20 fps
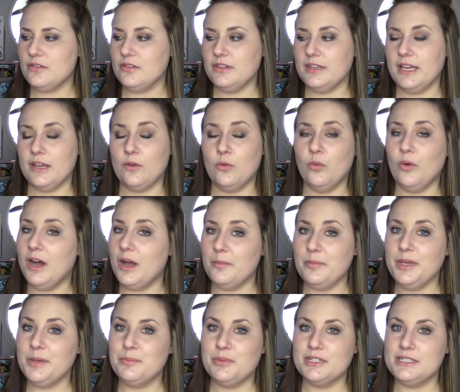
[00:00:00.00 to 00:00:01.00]
like want
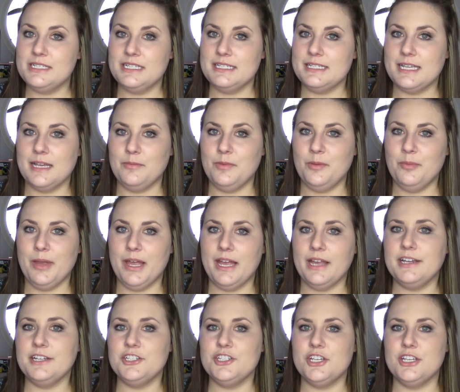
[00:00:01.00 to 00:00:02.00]
people to send me
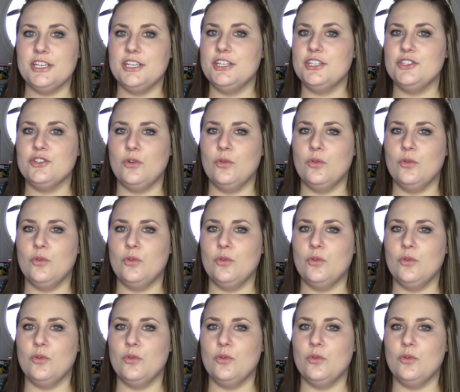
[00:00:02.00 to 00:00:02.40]
packages